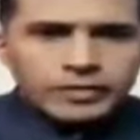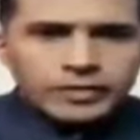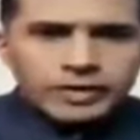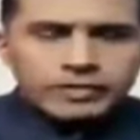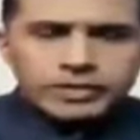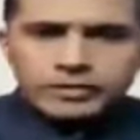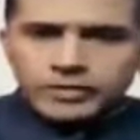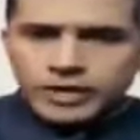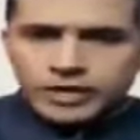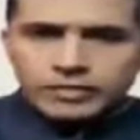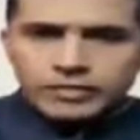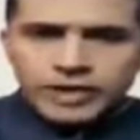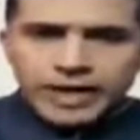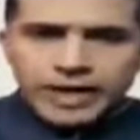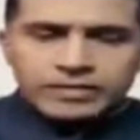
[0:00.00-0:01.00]
Is it effective
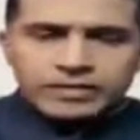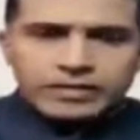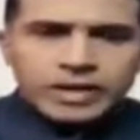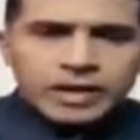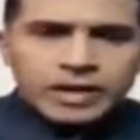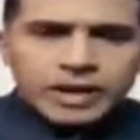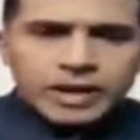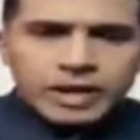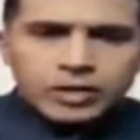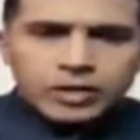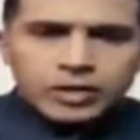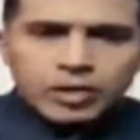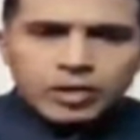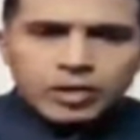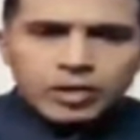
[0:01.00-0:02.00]
against
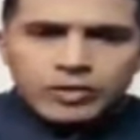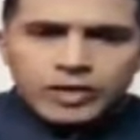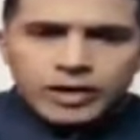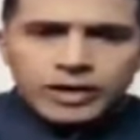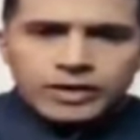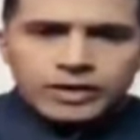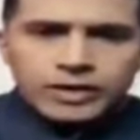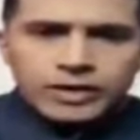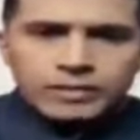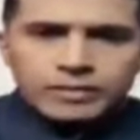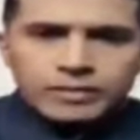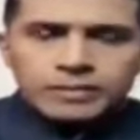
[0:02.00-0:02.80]
COVID-19?